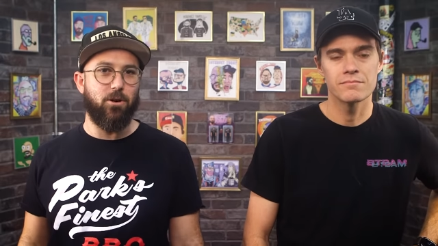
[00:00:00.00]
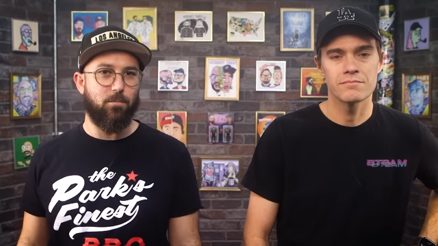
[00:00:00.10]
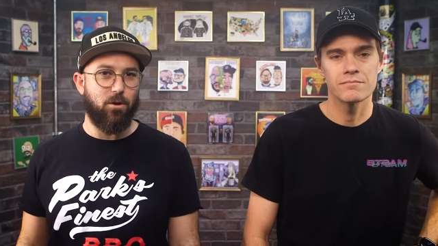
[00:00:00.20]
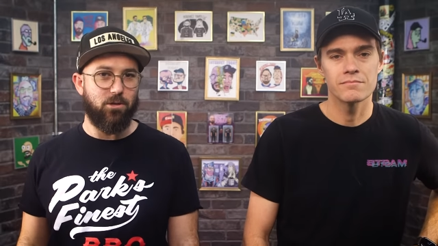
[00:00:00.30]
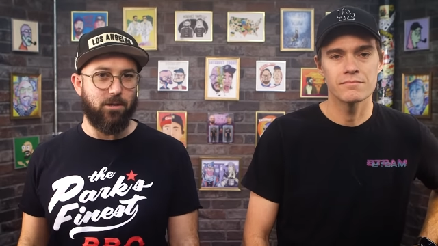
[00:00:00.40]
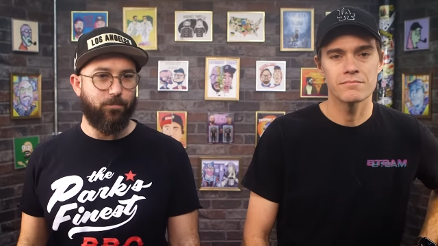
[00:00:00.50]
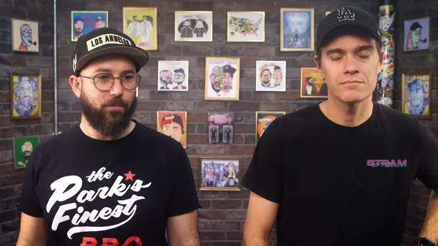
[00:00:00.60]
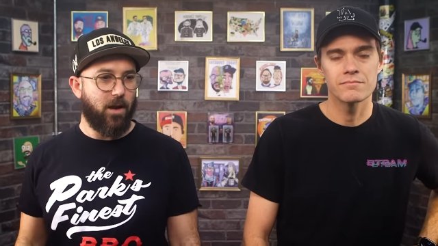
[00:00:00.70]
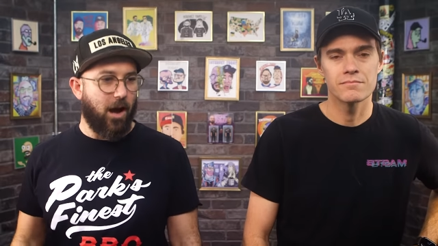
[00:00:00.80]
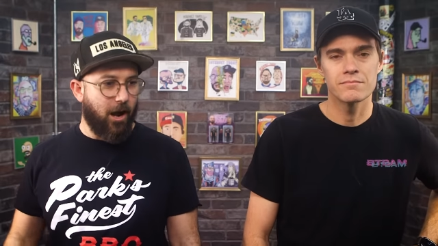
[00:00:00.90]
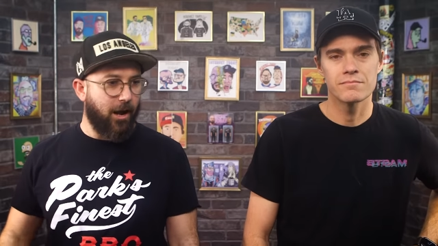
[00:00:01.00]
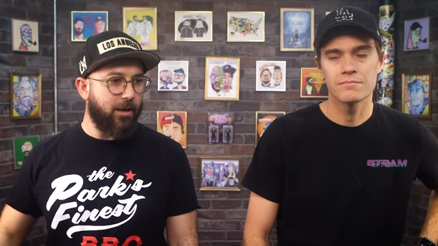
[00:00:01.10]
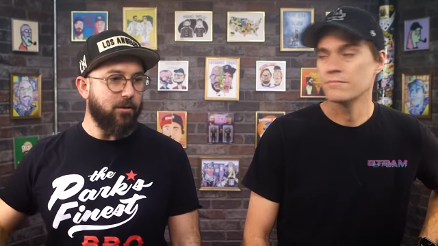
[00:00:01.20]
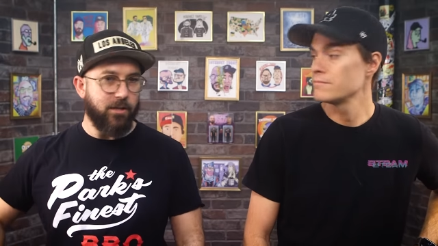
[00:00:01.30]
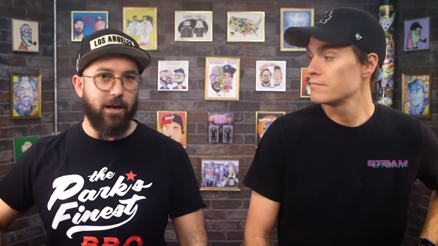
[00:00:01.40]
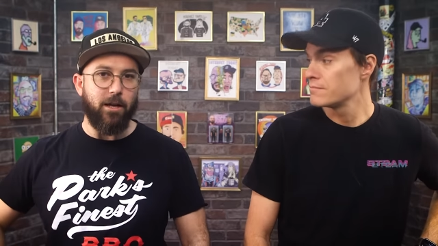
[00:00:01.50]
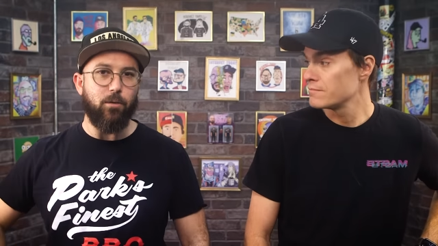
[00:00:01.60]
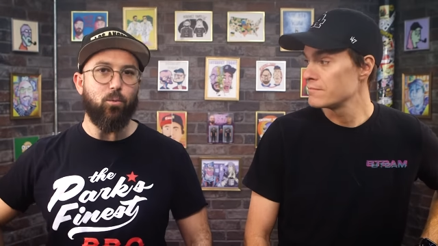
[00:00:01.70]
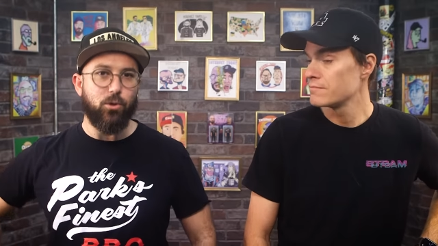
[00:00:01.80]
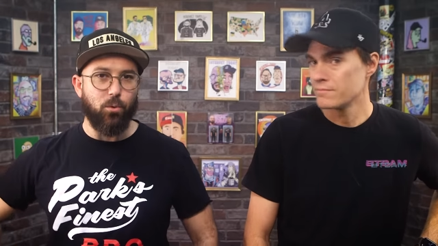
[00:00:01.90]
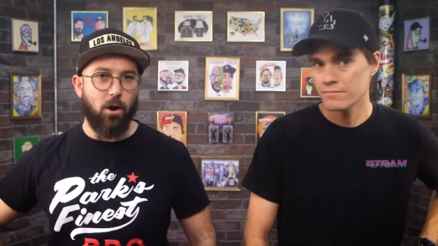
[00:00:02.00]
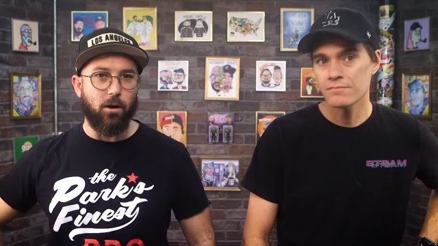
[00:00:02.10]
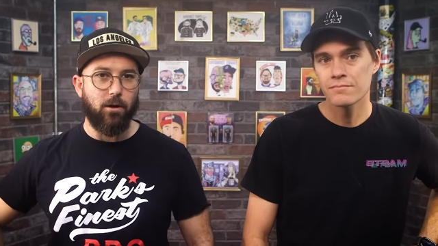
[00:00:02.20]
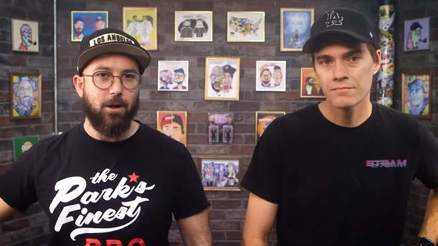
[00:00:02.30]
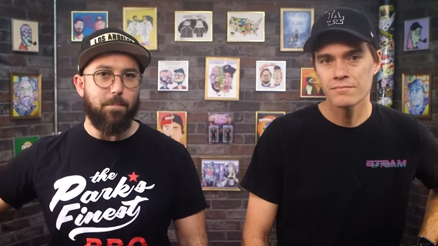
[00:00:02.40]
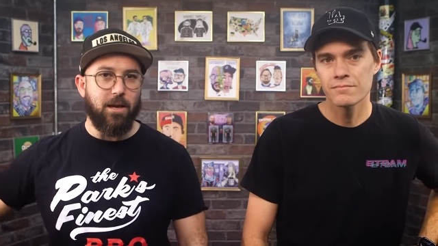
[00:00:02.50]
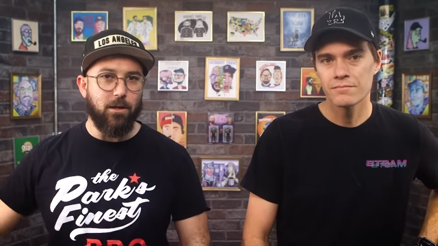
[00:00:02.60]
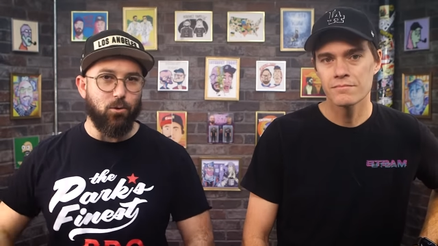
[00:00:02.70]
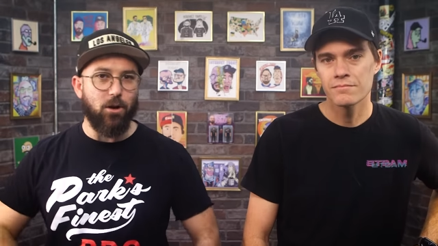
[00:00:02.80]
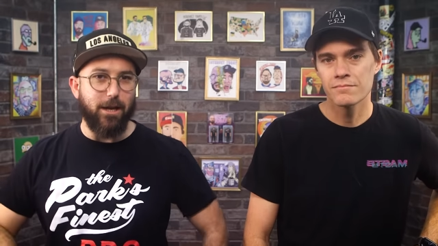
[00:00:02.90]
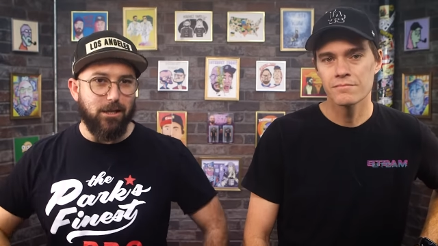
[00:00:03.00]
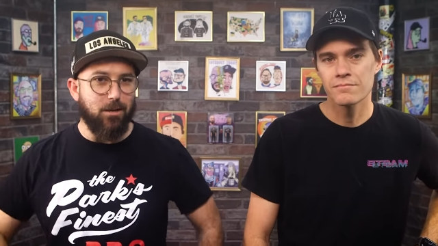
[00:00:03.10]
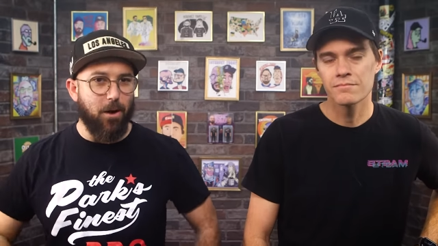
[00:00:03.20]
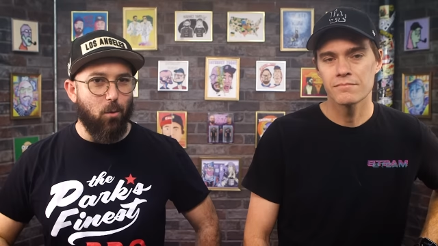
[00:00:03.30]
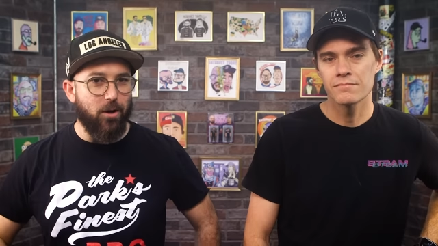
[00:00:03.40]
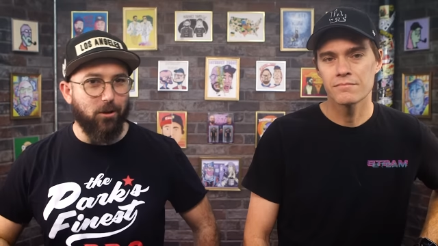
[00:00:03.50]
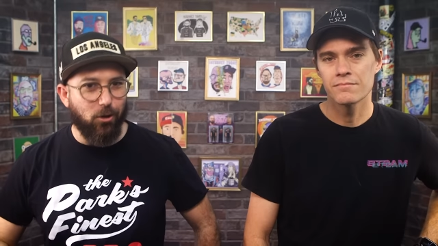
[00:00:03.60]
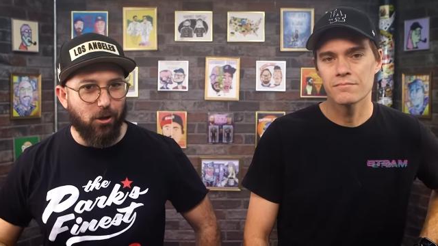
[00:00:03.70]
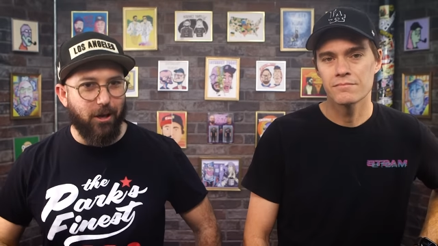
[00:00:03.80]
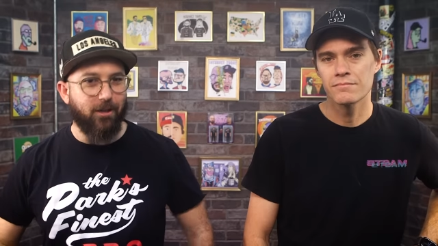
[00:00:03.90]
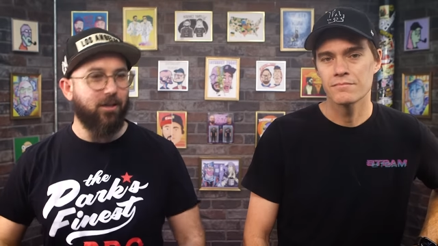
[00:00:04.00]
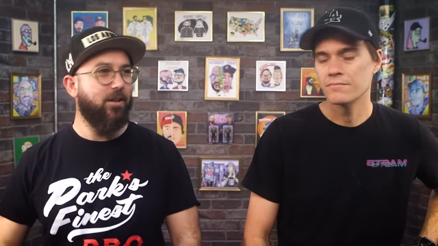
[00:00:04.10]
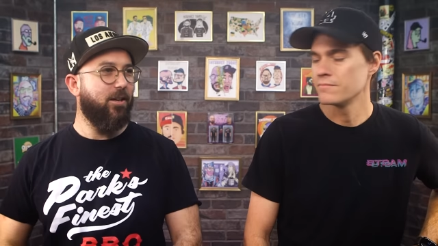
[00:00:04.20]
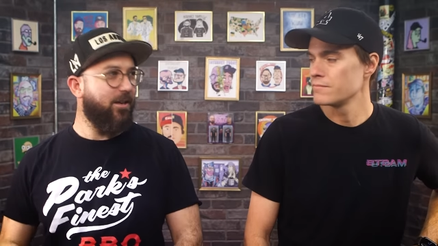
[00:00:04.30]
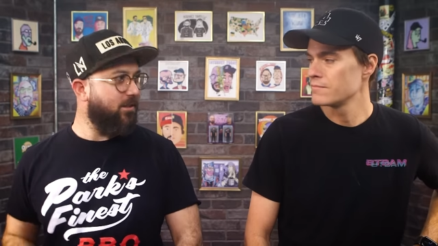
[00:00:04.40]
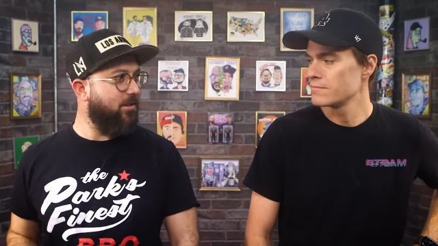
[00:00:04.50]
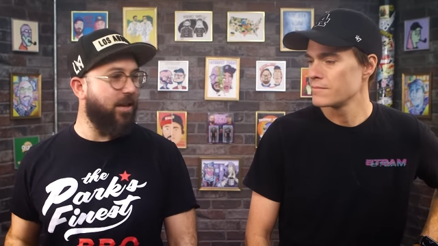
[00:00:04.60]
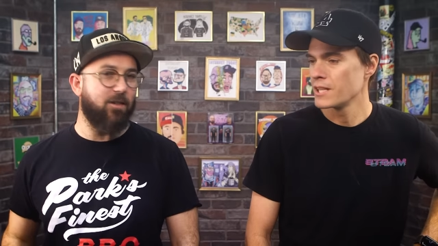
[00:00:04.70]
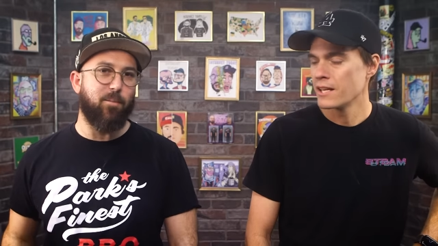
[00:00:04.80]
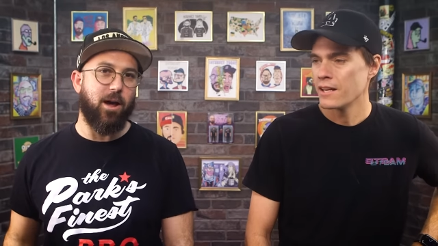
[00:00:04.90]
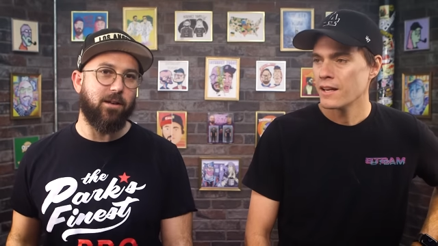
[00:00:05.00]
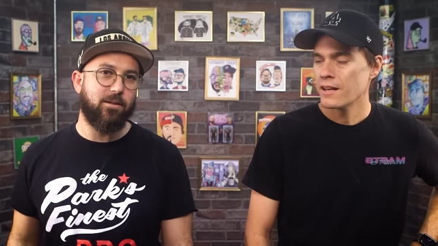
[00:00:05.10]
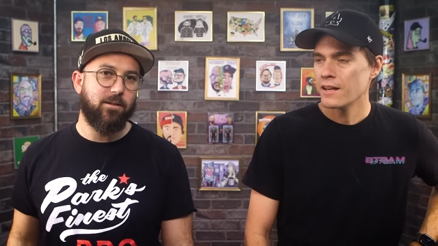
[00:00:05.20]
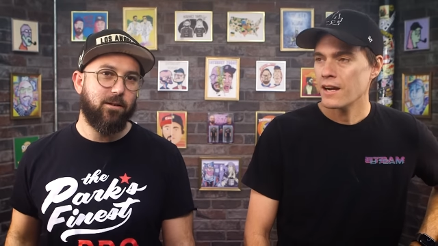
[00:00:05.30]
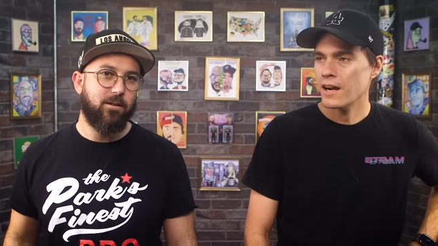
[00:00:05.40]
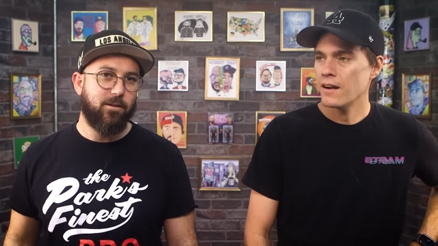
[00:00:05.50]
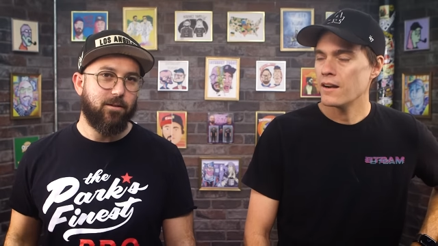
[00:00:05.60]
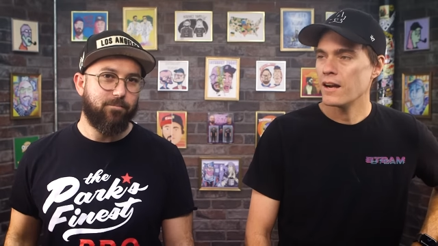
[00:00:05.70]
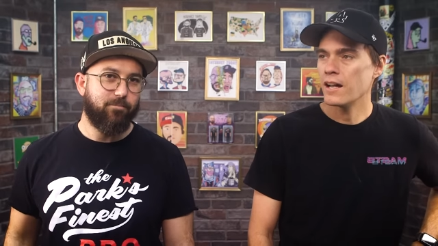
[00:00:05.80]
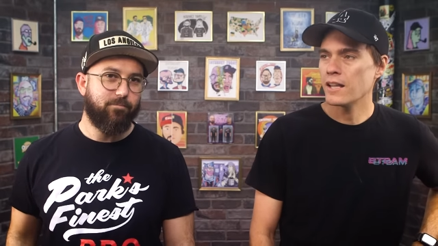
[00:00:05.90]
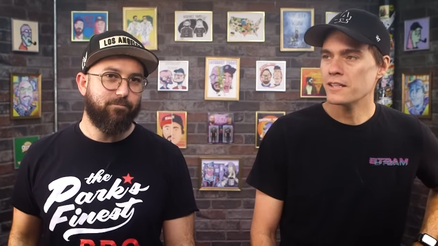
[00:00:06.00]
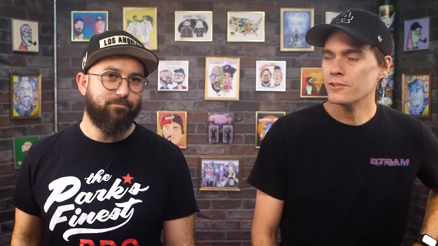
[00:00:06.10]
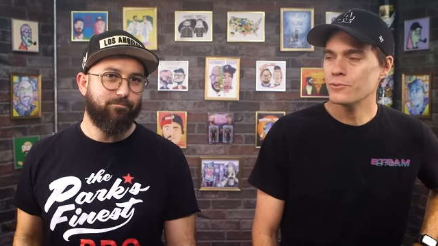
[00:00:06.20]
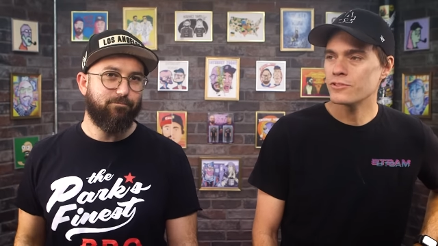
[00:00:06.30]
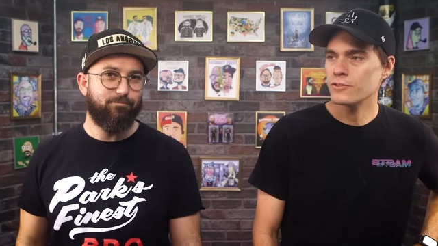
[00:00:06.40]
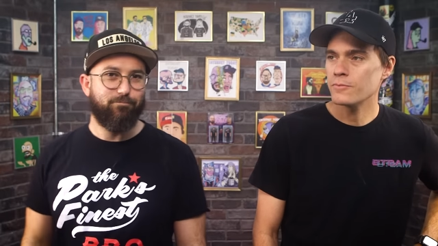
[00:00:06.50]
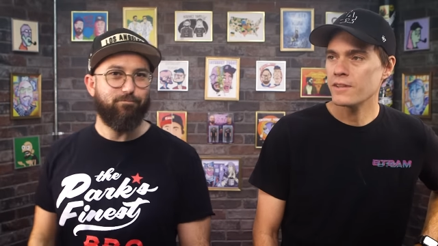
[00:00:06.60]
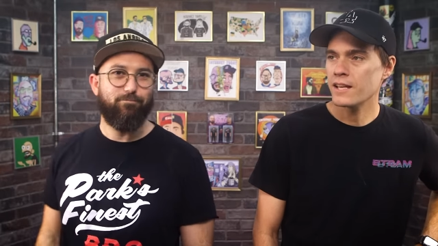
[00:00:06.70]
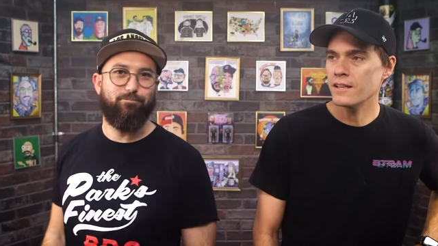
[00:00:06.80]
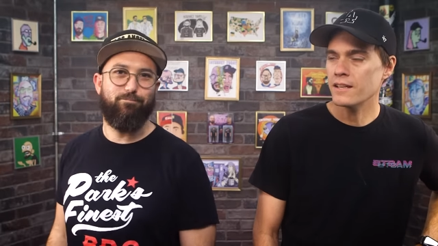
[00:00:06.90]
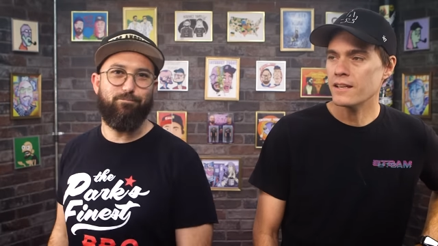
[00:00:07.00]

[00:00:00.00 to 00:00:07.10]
Speaker 1: the nerd emoji. I, Teddy, was wrong. Being a dork isn't about what you look like, it's a state of mind.
Speaker 2: I like to assume that